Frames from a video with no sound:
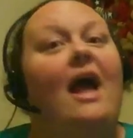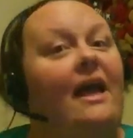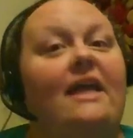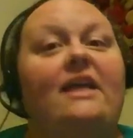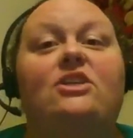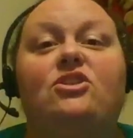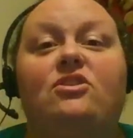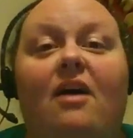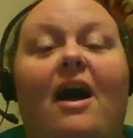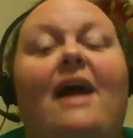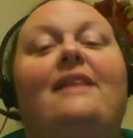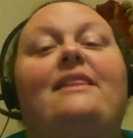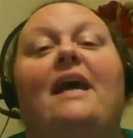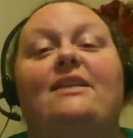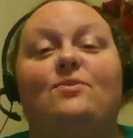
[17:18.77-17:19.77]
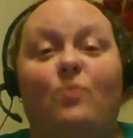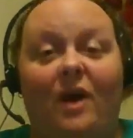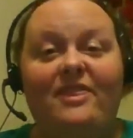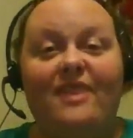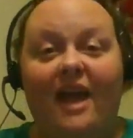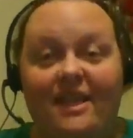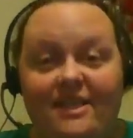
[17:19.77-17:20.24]
I kid you not. That's
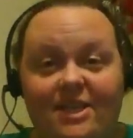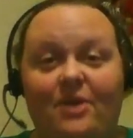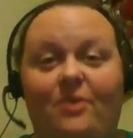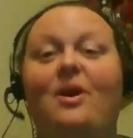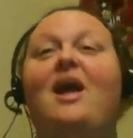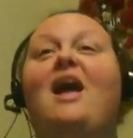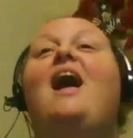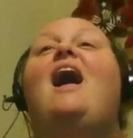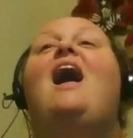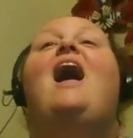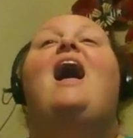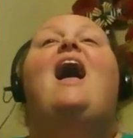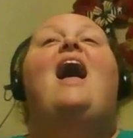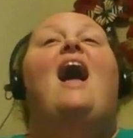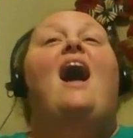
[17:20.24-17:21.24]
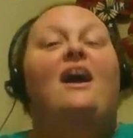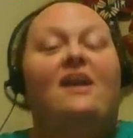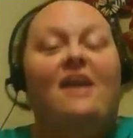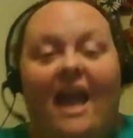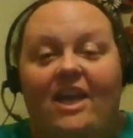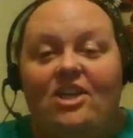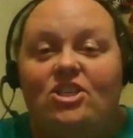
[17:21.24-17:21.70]
what they do.
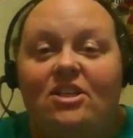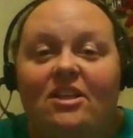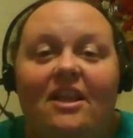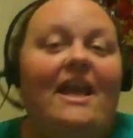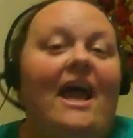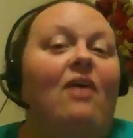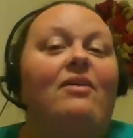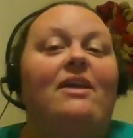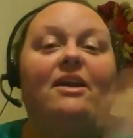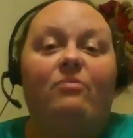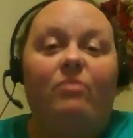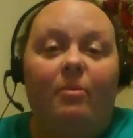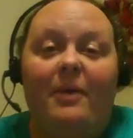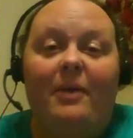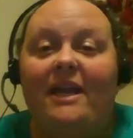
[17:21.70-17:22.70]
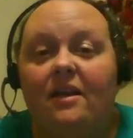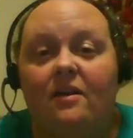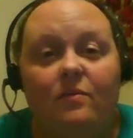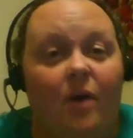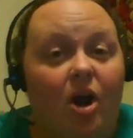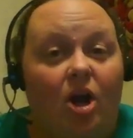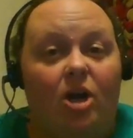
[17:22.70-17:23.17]
Occasionally, I'll get a repeated
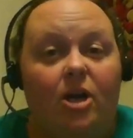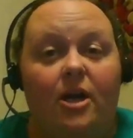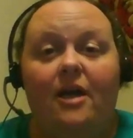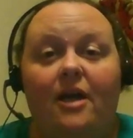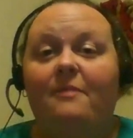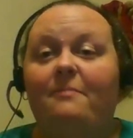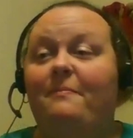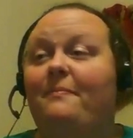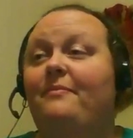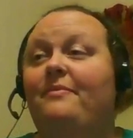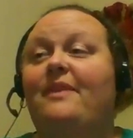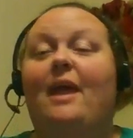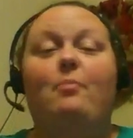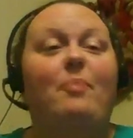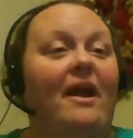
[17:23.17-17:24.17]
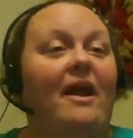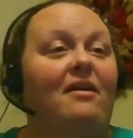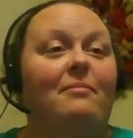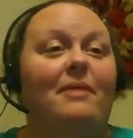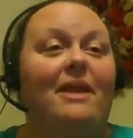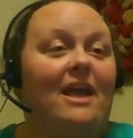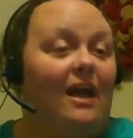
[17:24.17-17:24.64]
word. They
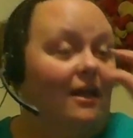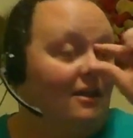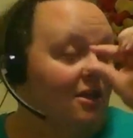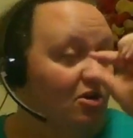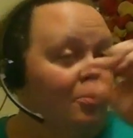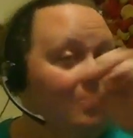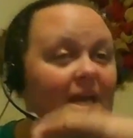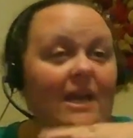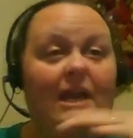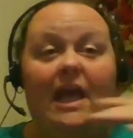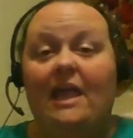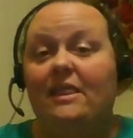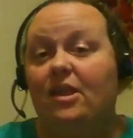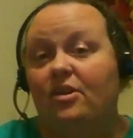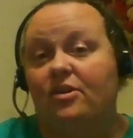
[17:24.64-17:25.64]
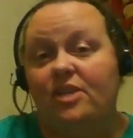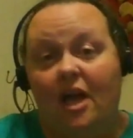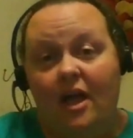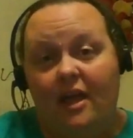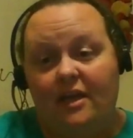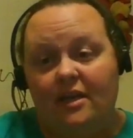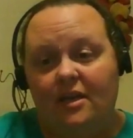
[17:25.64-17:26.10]
parrot me a little bit, and they're
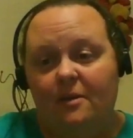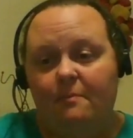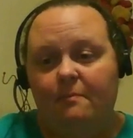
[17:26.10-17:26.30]
done.